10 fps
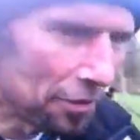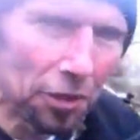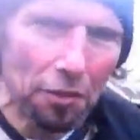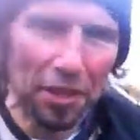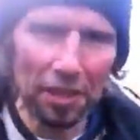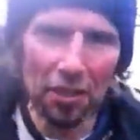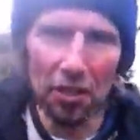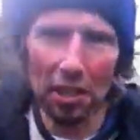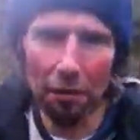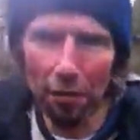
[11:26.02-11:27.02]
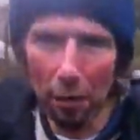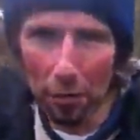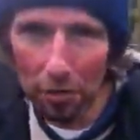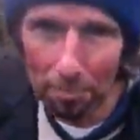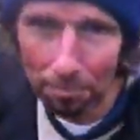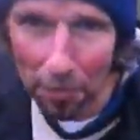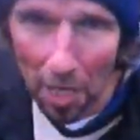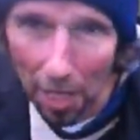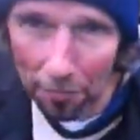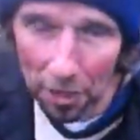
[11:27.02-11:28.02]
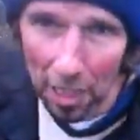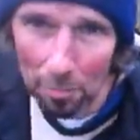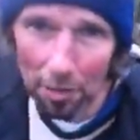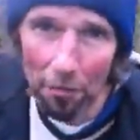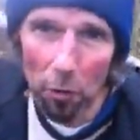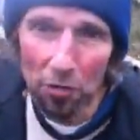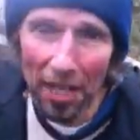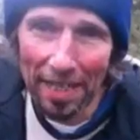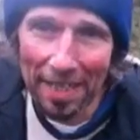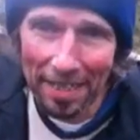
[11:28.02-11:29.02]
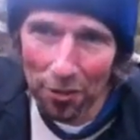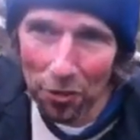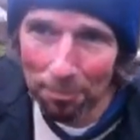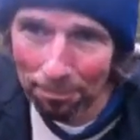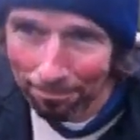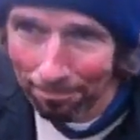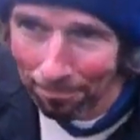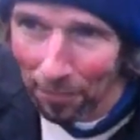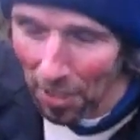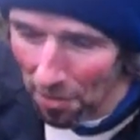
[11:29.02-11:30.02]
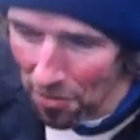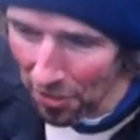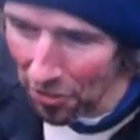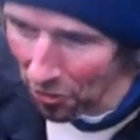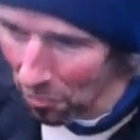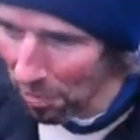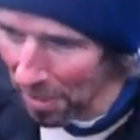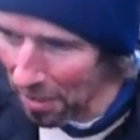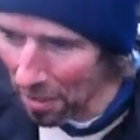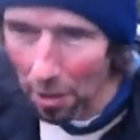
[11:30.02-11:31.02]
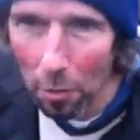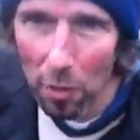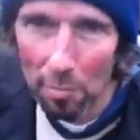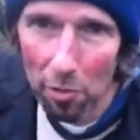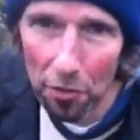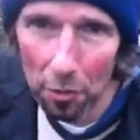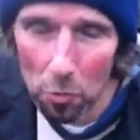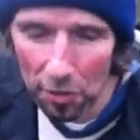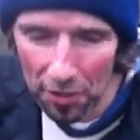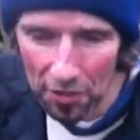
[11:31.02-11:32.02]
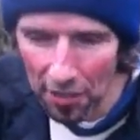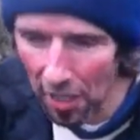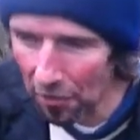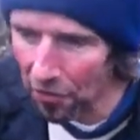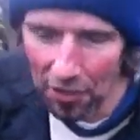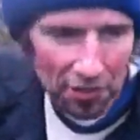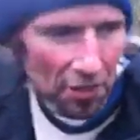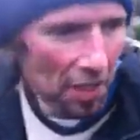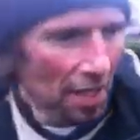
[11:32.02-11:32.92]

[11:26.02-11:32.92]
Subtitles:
so I think this is it, folks. After a couple of false endings, this could be where Brothock Waters starts. This